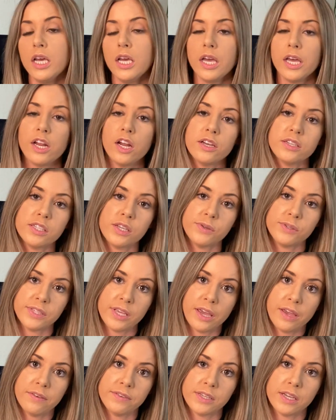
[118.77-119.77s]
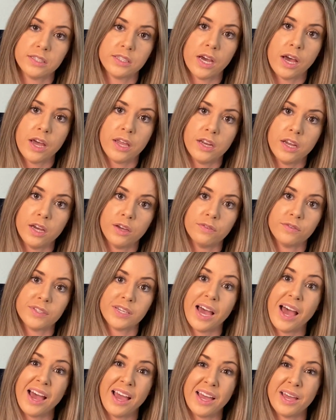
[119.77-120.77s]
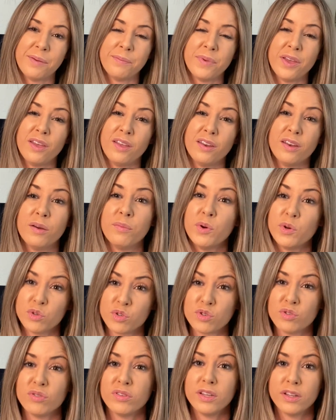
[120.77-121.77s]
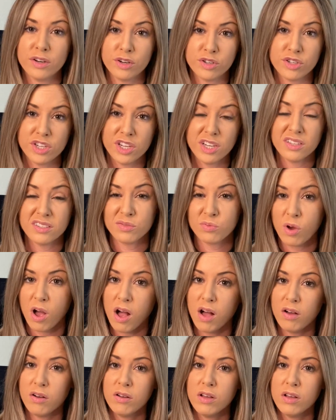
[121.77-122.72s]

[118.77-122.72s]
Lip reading: It also saves a ton of time and emotional energy as well.